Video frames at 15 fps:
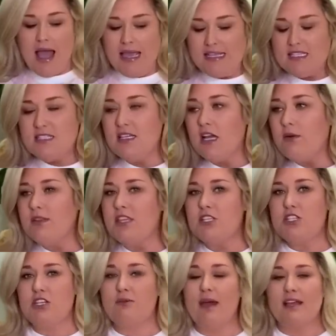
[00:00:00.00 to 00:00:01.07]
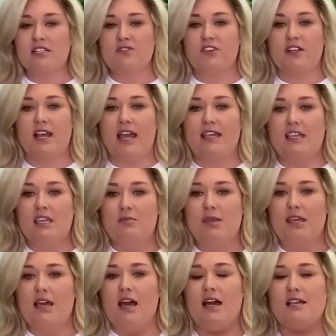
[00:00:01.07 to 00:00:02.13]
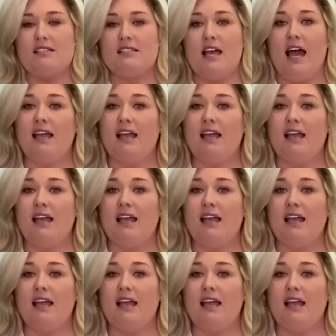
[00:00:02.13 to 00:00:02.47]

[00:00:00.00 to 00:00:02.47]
I stuck with the 2X for Nike because